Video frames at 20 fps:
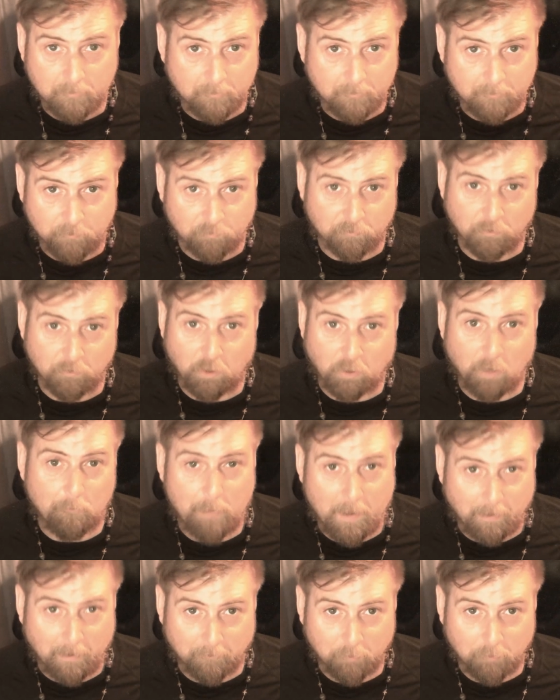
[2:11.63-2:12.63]
Just look up
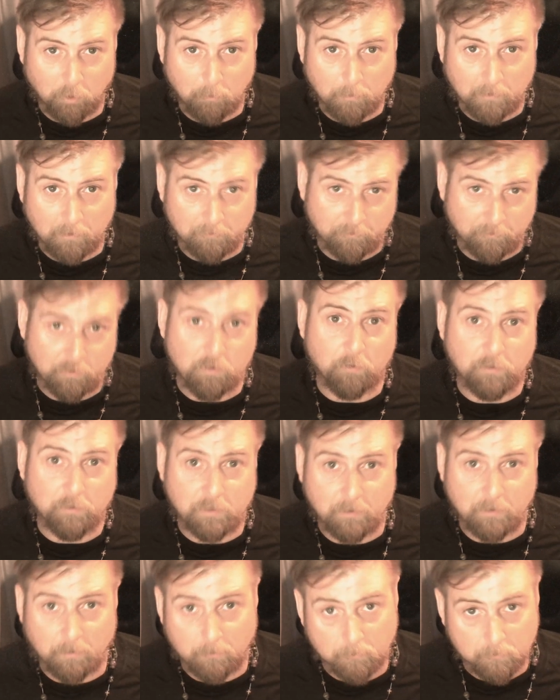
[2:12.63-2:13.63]
Manitoba. If you know, you
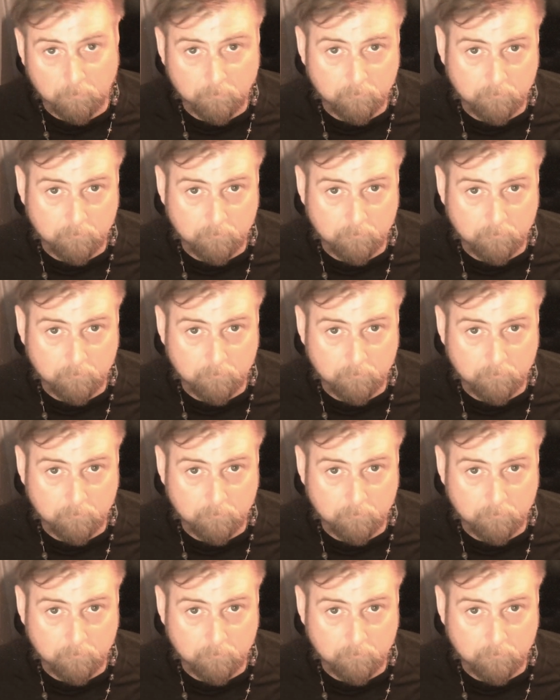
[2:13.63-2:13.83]
know.